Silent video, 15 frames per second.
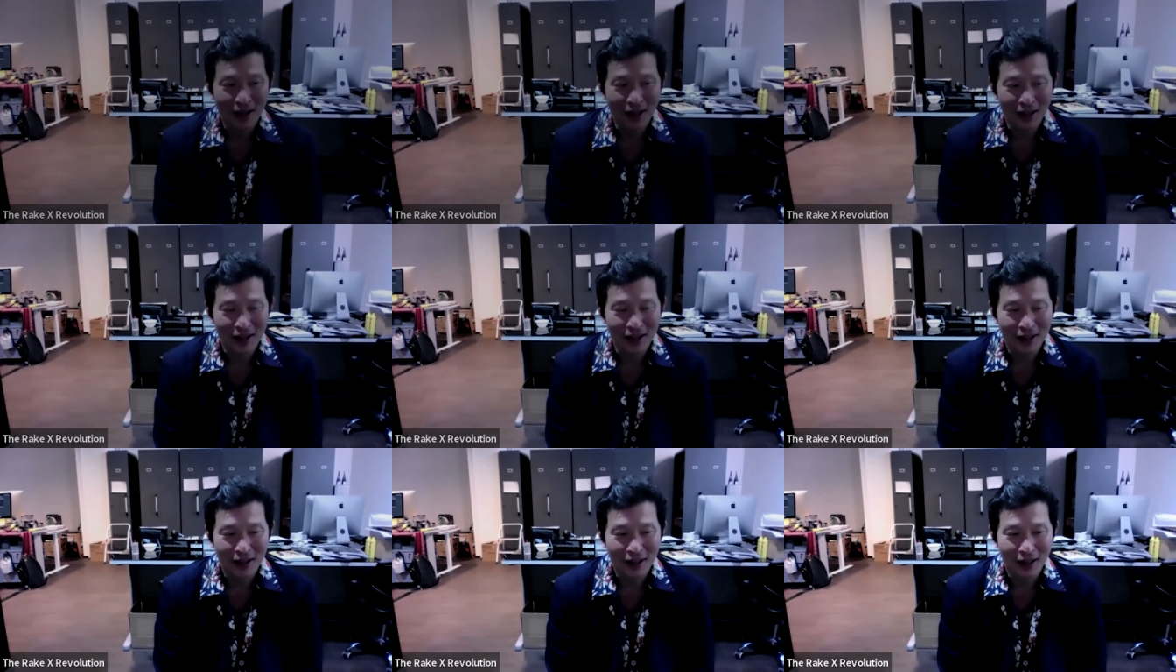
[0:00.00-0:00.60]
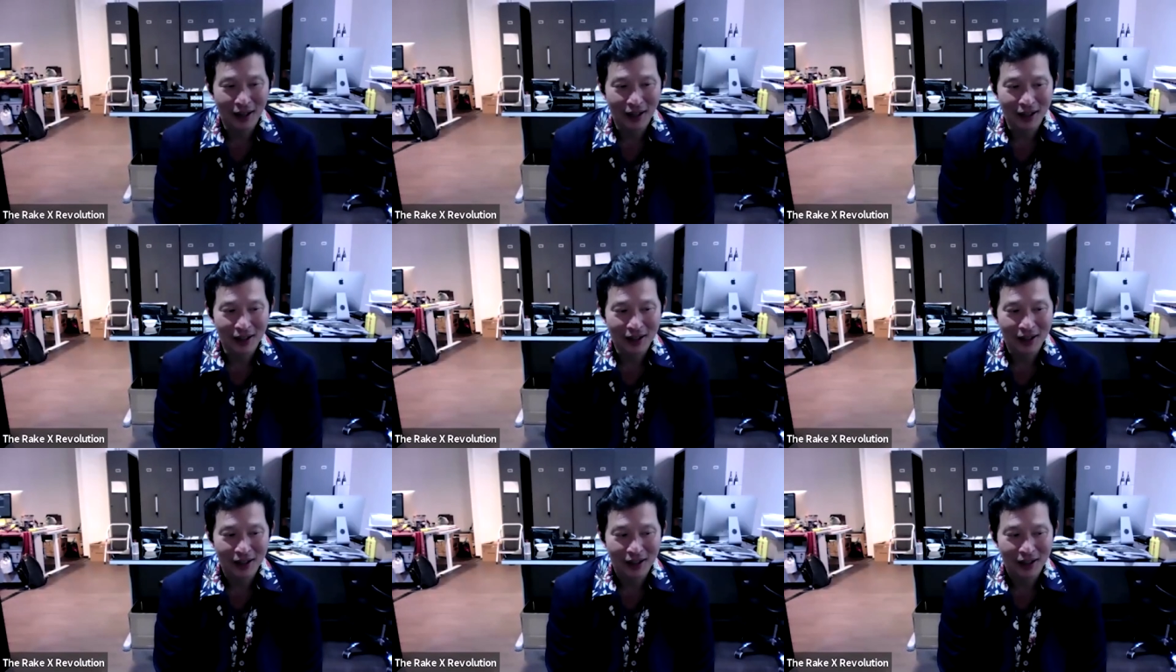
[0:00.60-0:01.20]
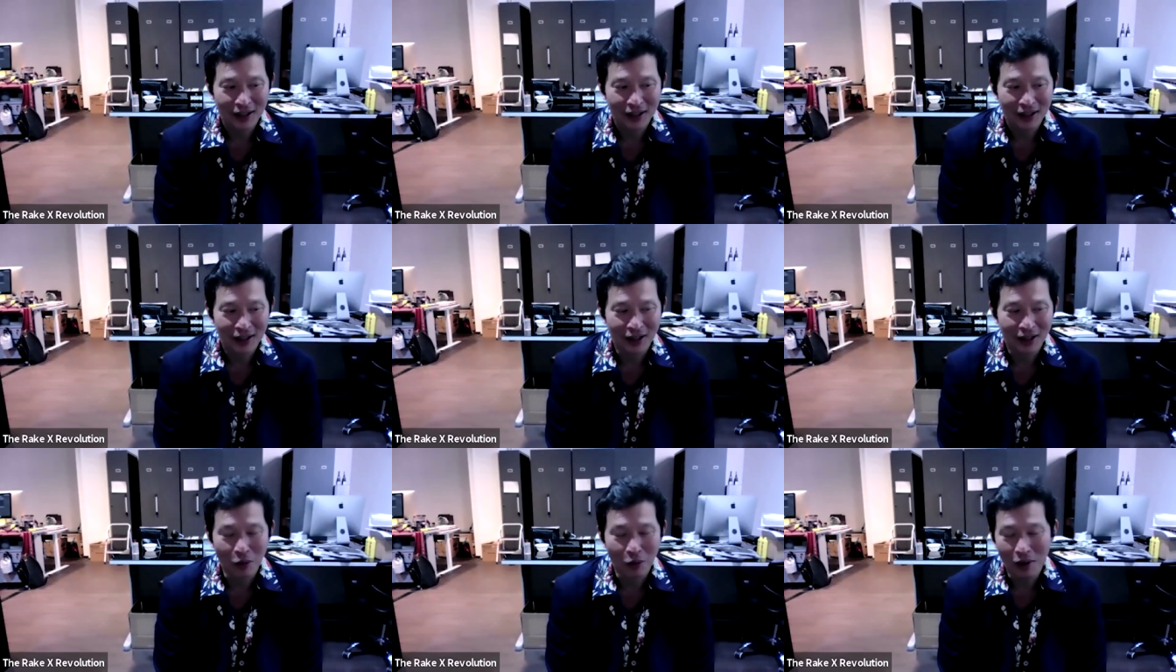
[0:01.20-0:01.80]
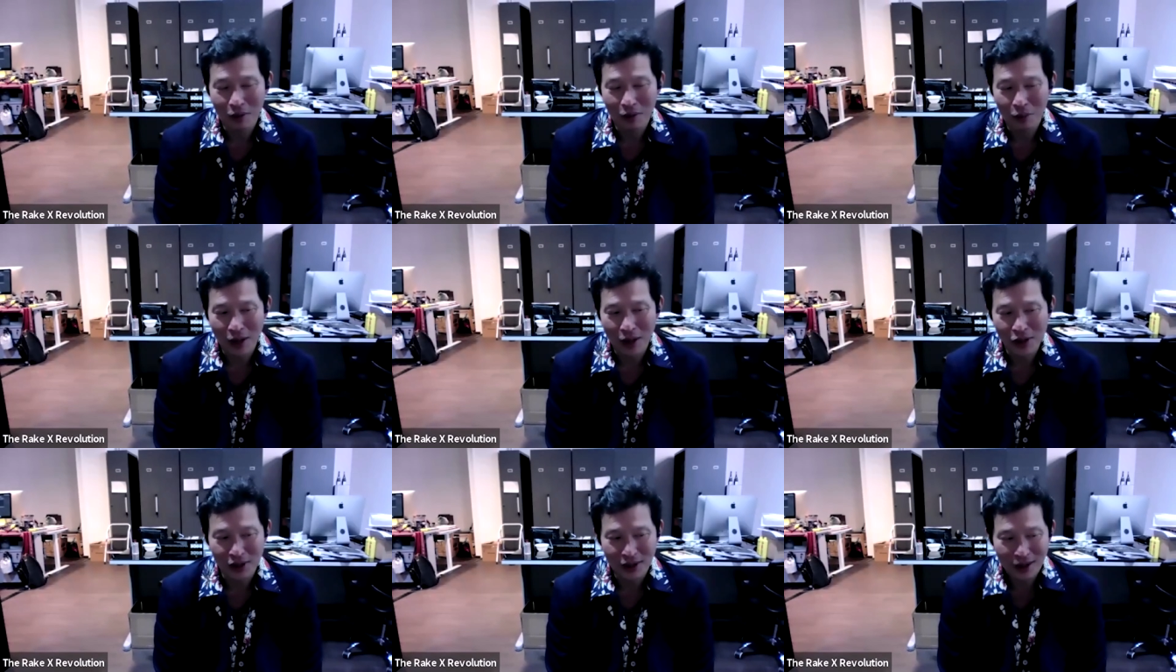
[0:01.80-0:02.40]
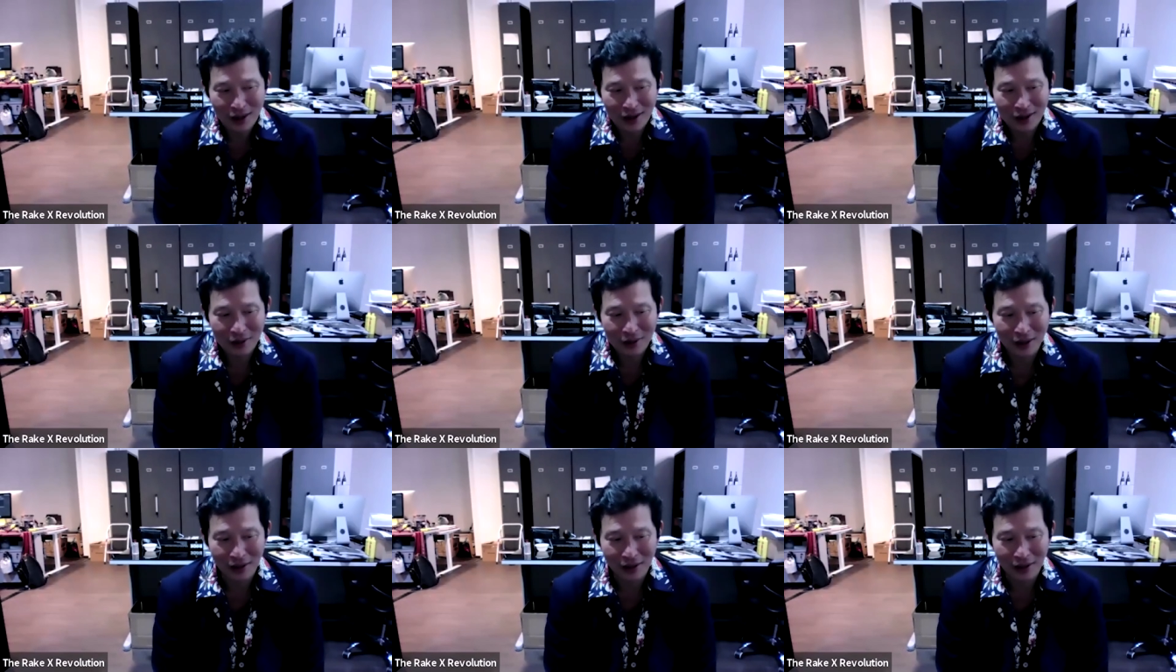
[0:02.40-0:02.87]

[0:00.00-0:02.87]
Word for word: And mm. I, you know, as a kid,